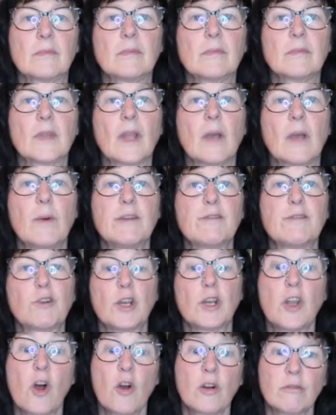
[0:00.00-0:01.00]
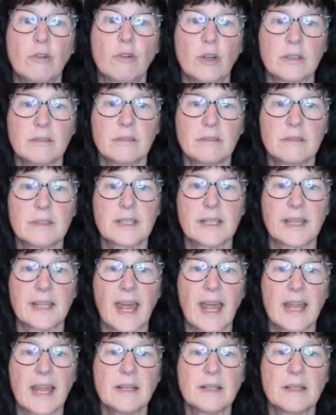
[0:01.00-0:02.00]
went for a long run
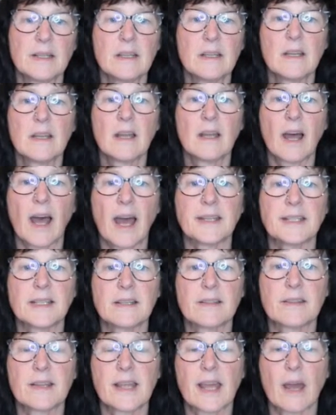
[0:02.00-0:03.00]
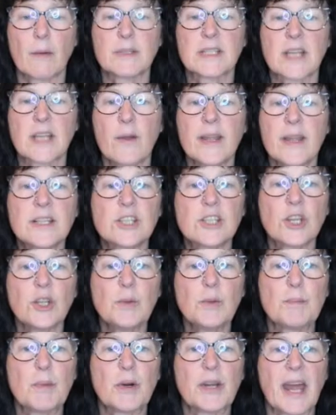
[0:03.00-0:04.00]
today. I didn't think I was going
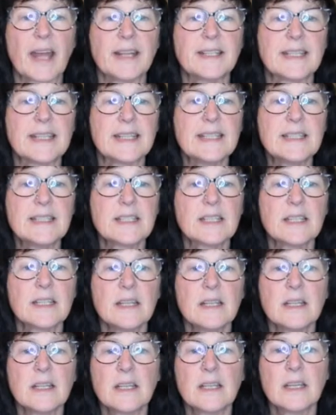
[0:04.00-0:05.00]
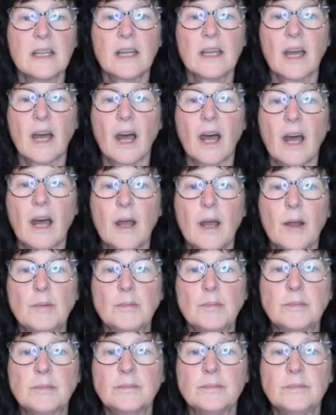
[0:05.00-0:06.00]
to, but I did. I